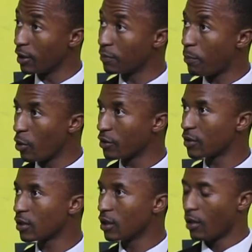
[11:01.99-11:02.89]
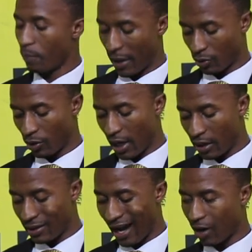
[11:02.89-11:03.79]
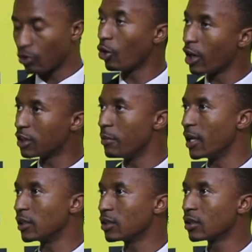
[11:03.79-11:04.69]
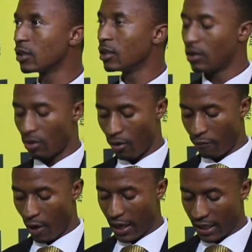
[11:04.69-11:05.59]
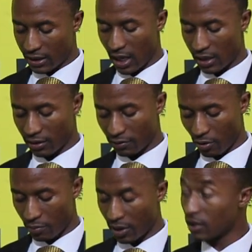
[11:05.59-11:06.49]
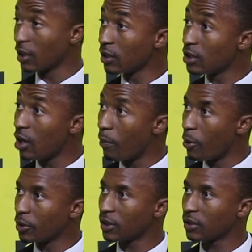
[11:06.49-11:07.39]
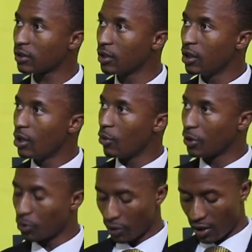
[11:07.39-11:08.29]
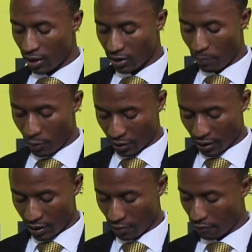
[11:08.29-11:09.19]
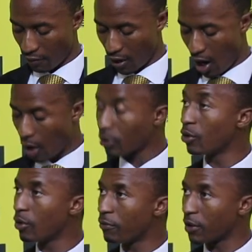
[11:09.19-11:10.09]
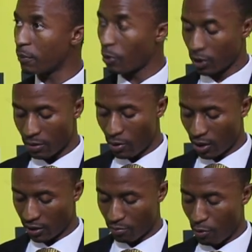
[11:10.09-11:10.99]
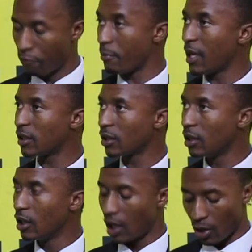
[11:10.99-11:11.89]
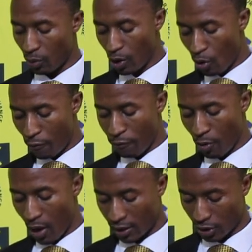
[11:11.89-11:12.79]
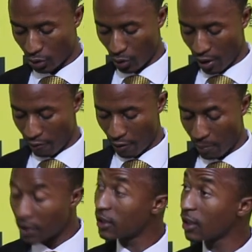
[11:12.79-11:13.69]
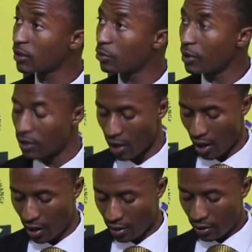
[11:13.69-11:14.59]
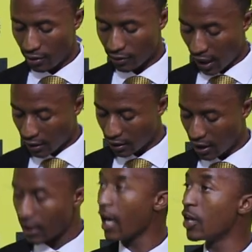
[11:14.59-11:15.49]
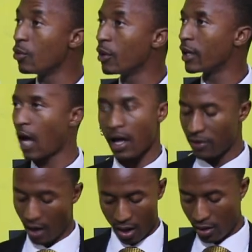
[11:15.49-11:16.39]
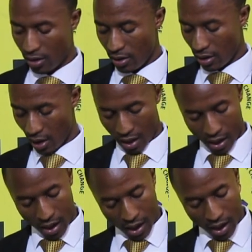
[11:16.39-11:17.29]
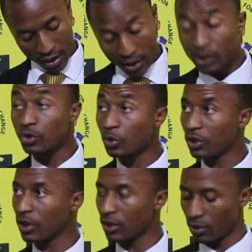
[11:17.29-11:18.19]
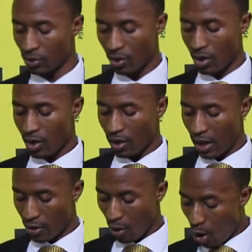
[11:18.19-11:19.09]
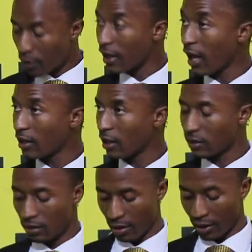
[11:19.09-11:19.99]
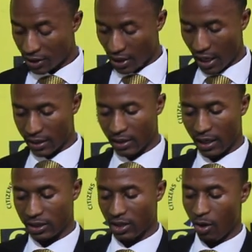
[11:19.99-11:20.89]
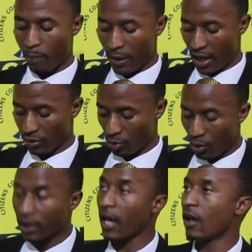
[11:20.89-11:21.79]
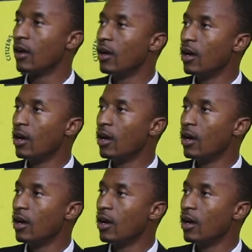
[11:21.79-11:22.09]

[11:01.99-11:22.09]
response, particularly the acknowledgement of our letters from these regional bodies, which we think is a positive outlook for the pro-democracy movement. And we look forward to have meetings with SADC and AU and other institutions and all the other regional international players who care,